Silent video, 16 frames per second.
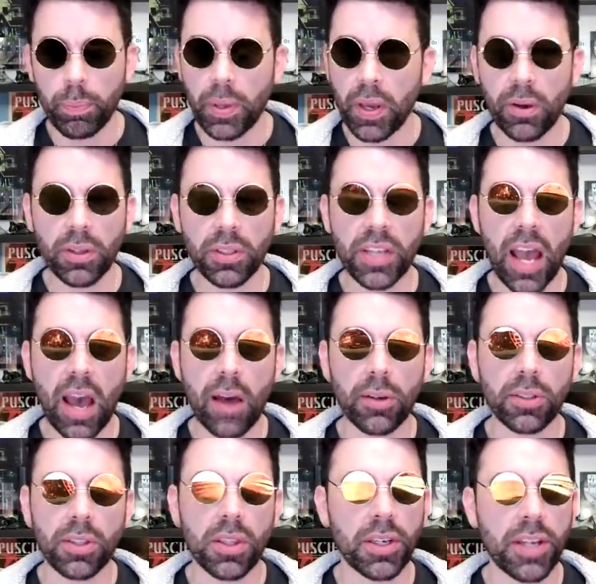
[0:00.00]
peering down
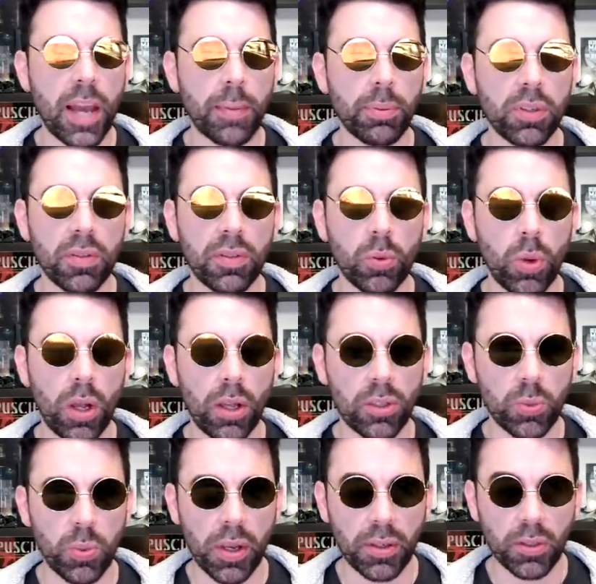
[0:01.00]
into the depths of the well
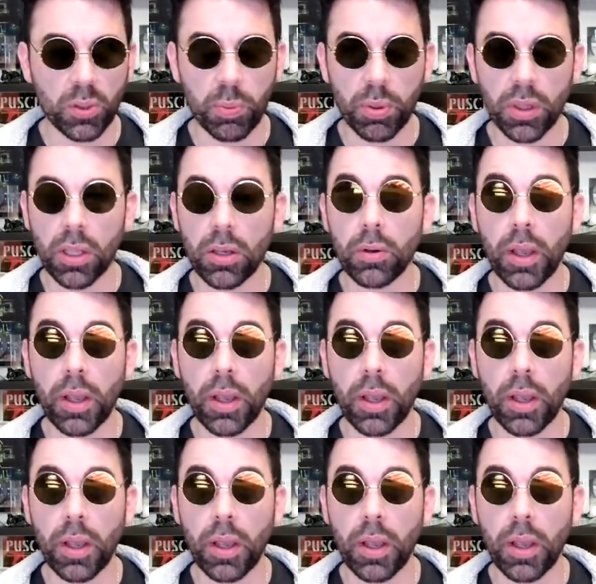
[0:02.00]
springs below